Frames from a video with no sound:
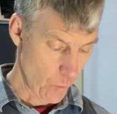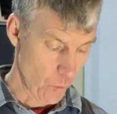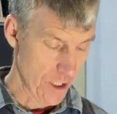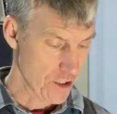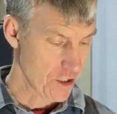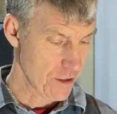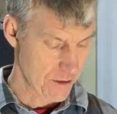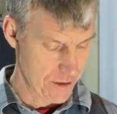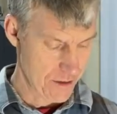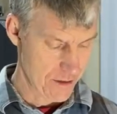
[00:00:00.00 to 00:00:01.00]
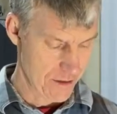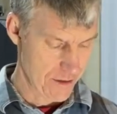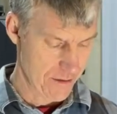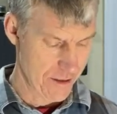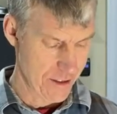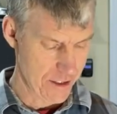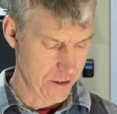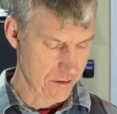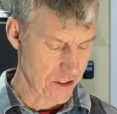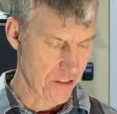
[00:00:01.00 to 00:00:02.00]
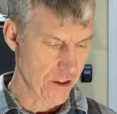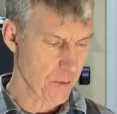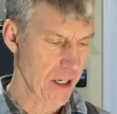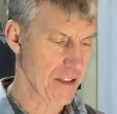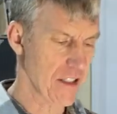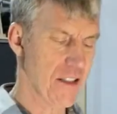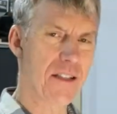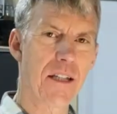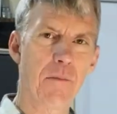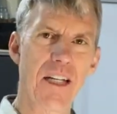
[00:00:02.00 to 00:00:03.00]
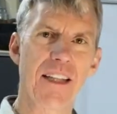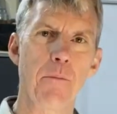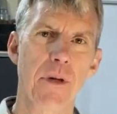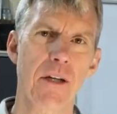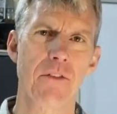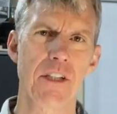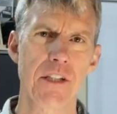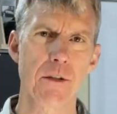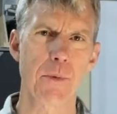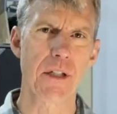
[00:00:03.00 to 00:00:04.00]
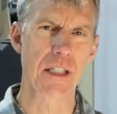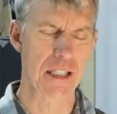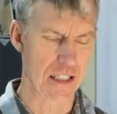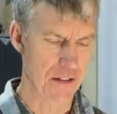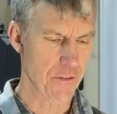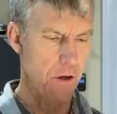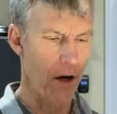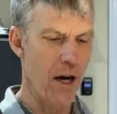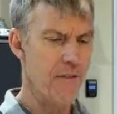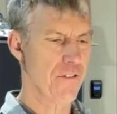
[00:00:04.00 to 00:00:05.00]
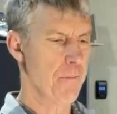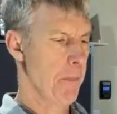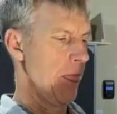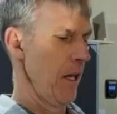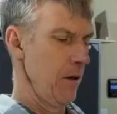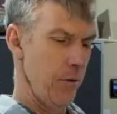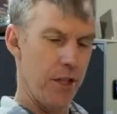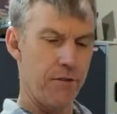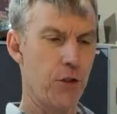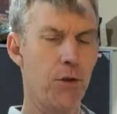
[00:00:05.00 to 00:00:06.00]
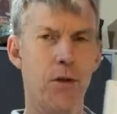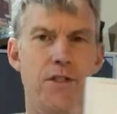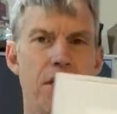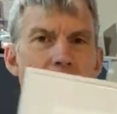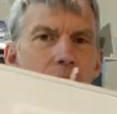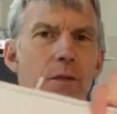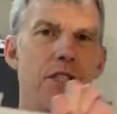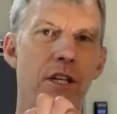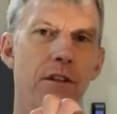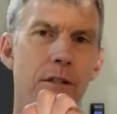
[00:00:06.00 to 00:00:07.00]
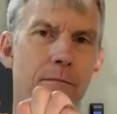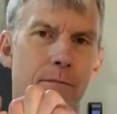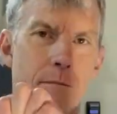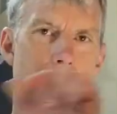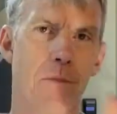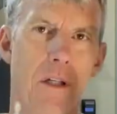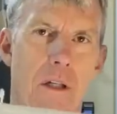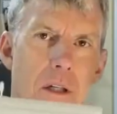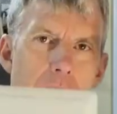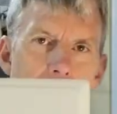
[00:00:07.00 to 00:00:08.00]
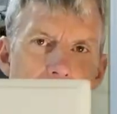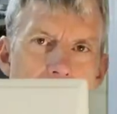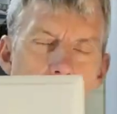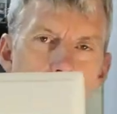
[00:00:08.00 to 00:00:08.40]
which, you know, to think about doesn't seem like that big of a deal, but if they're off, when you have two doors next to each other, like this